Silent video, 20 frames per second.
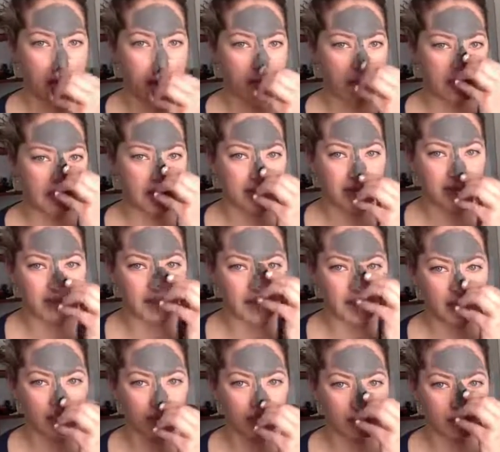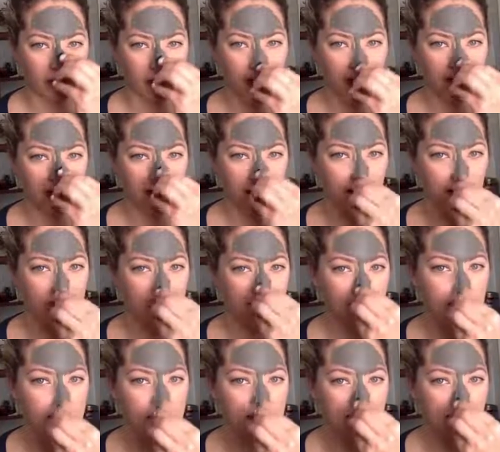this is another great thing.
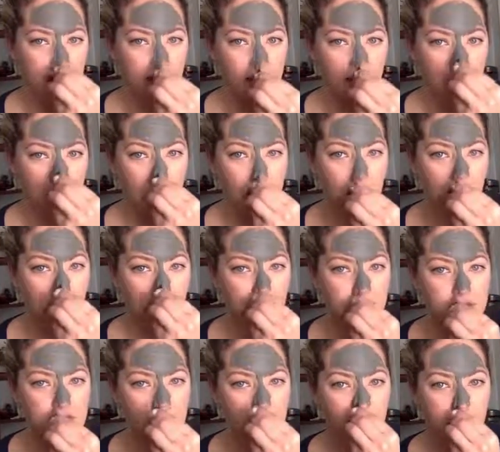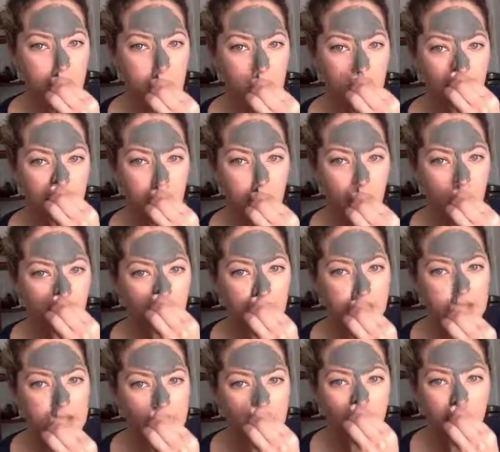Just if that's kind of the only
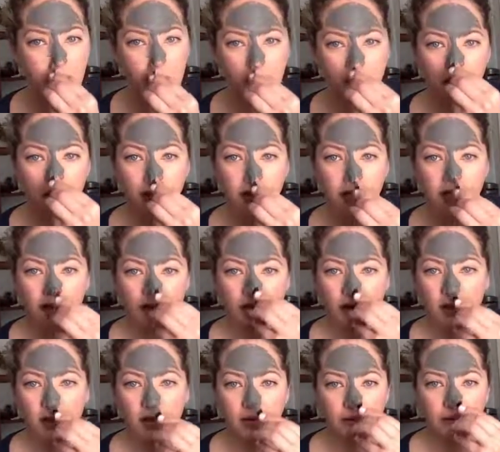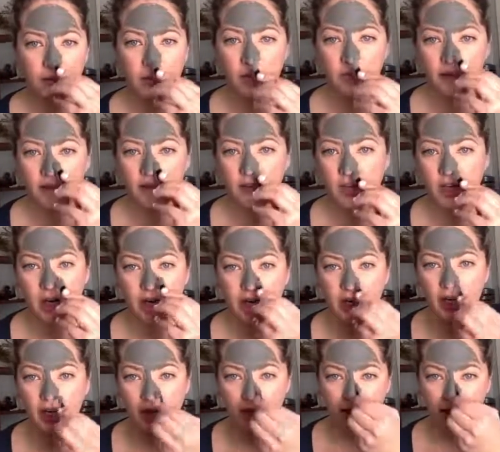place where your target
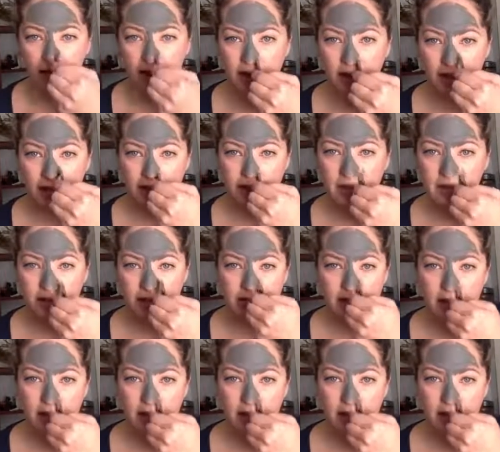area is,